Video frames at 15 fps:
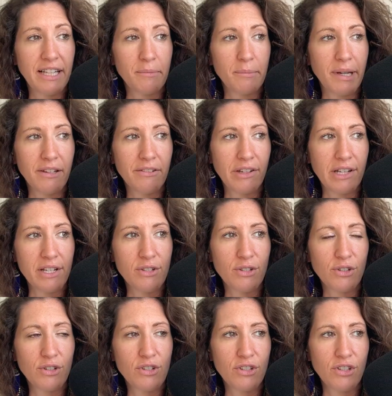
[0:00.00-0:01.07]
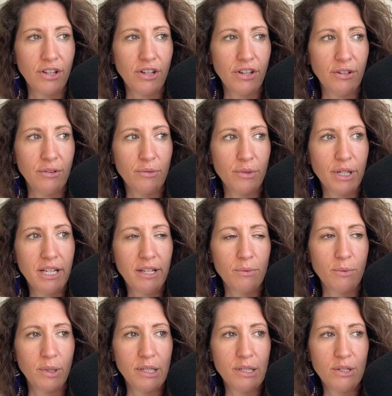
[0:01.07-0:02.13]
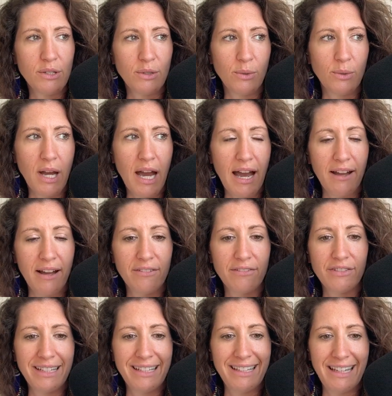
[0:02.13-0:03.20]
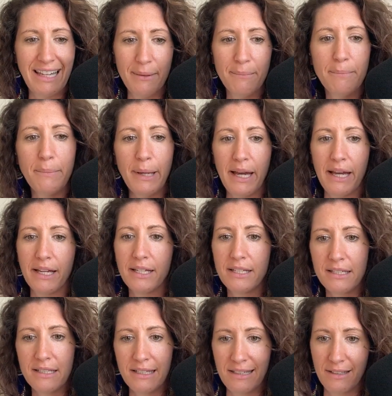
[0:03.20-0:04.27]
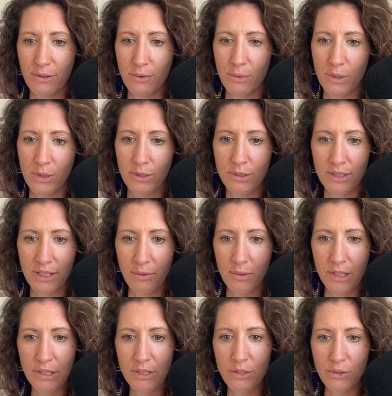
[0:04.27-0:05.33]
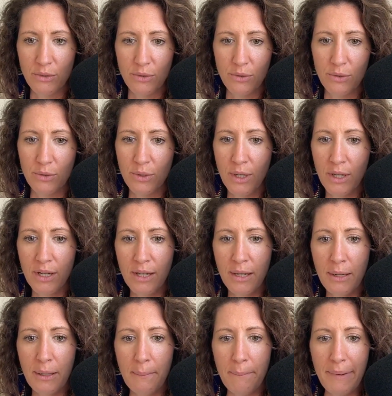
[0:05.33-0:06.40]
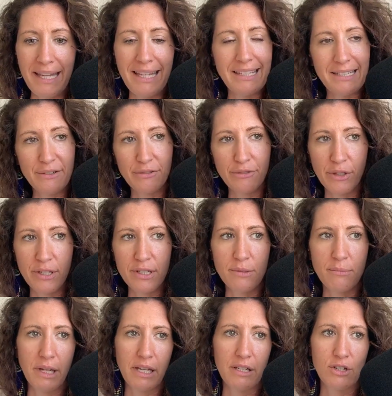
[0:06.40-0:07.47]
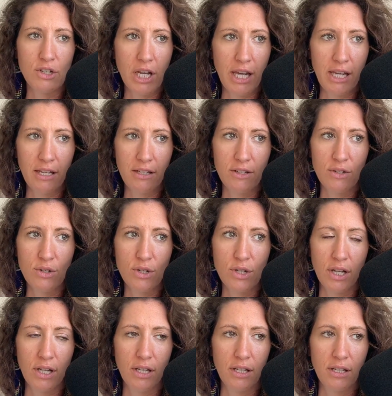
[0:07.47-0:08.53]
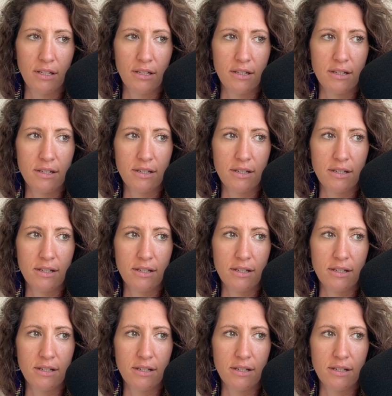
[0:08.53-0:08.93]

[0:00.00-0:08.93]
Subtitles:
manifestors, they really want to have an impact in the world. They want to make a difference, make a change, and